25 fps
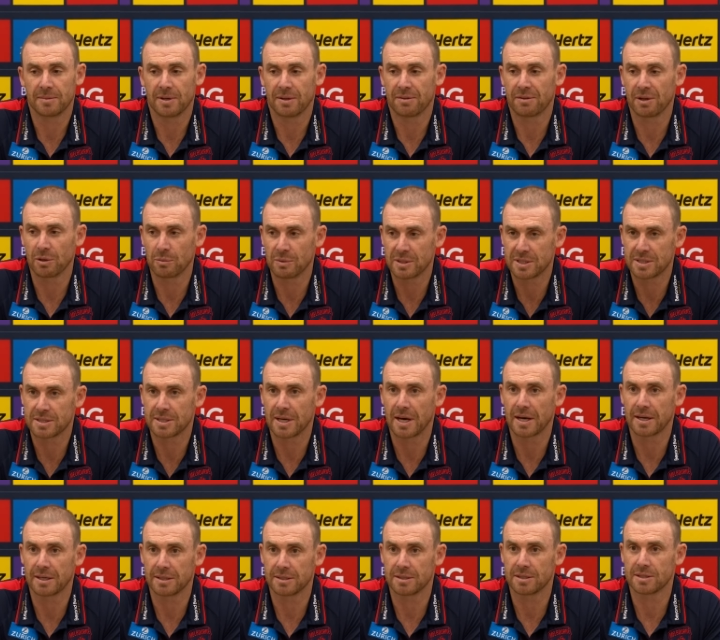I think we're
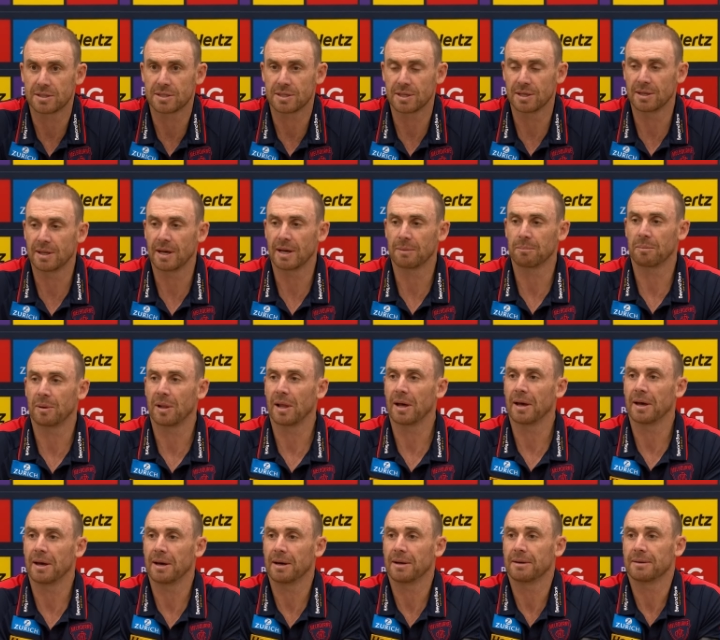starting to see that
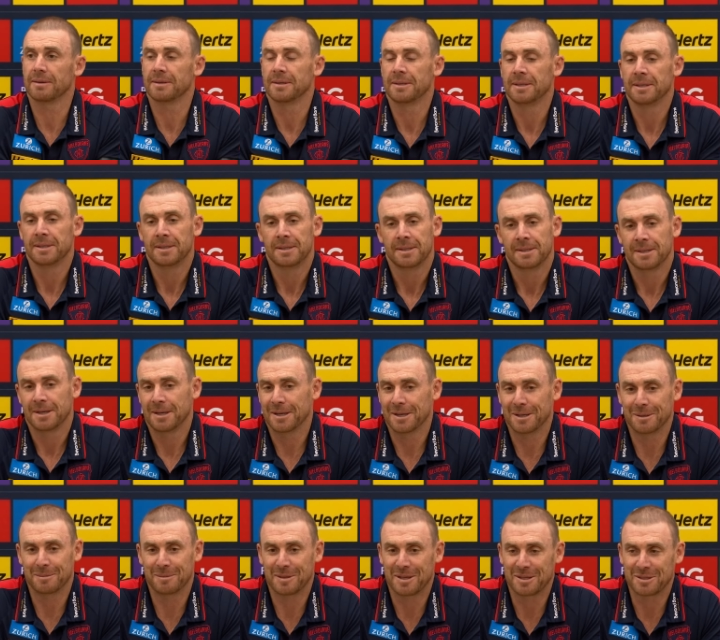play out.
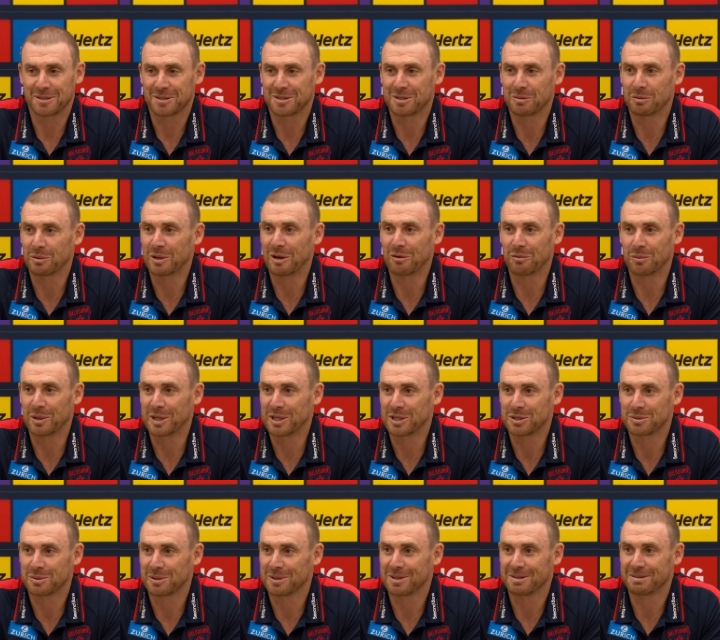As I said, we'll have
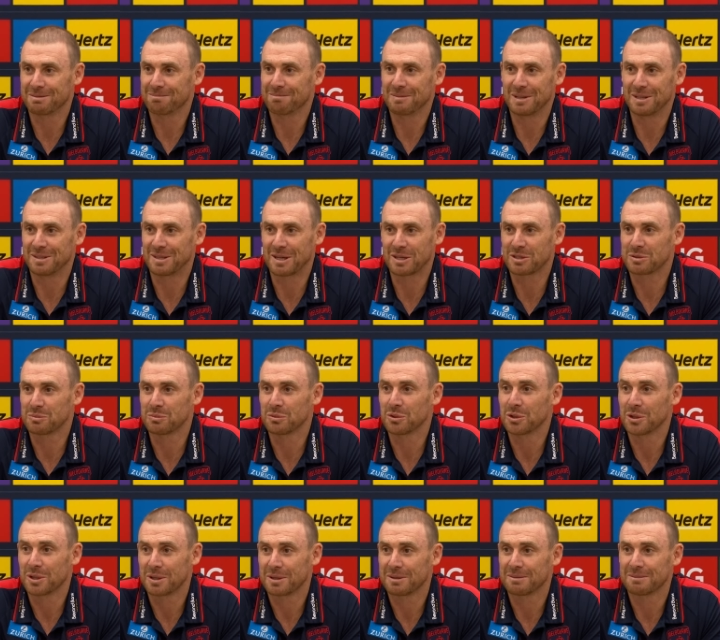weeks where it doesn't
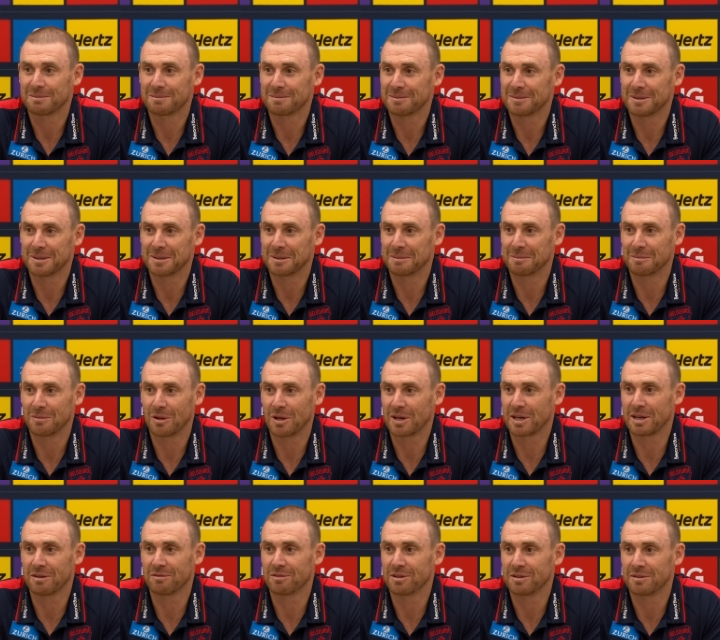work,
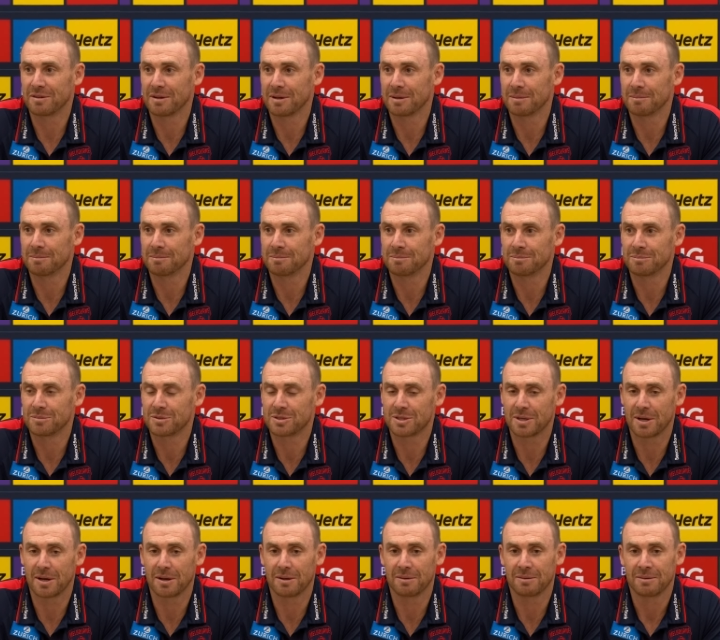like every team.
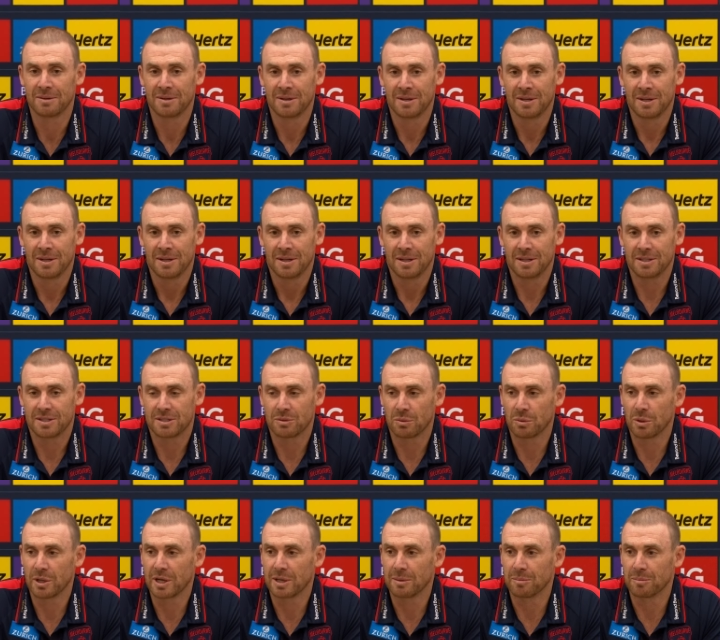So it's a
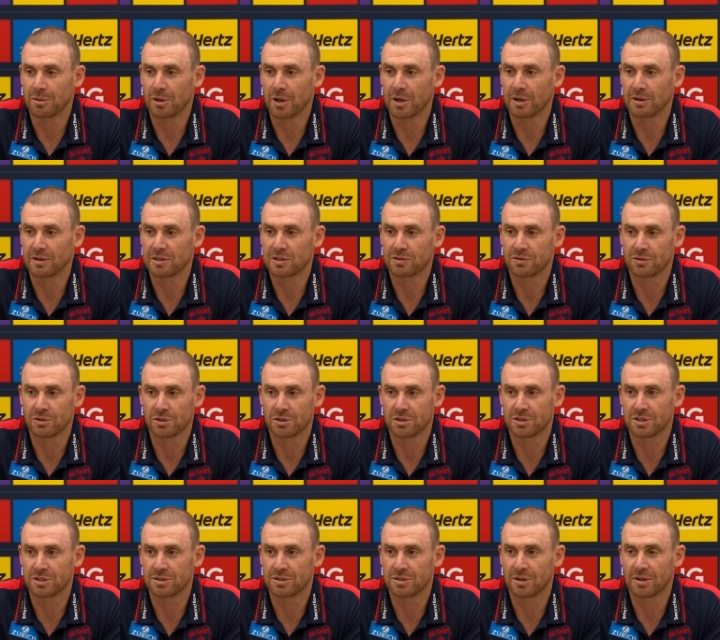work in progress for
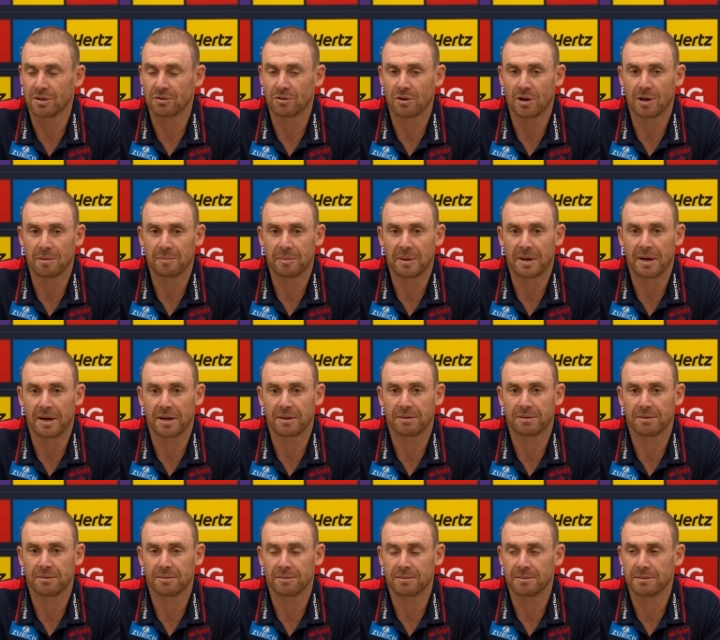us. It's on the right
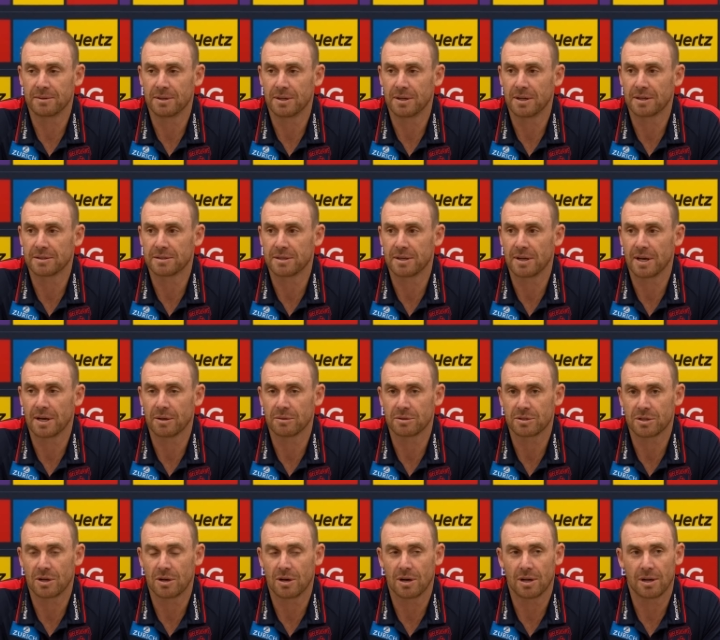path, and you know, today
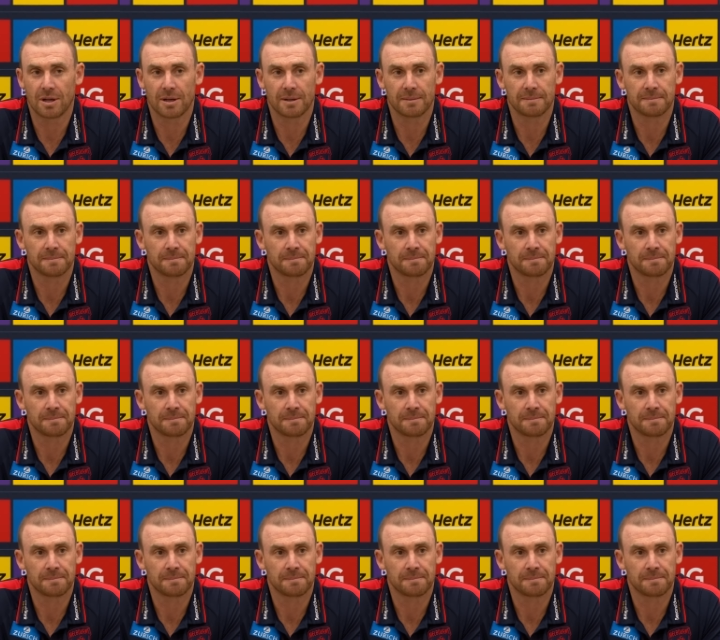was a highlight.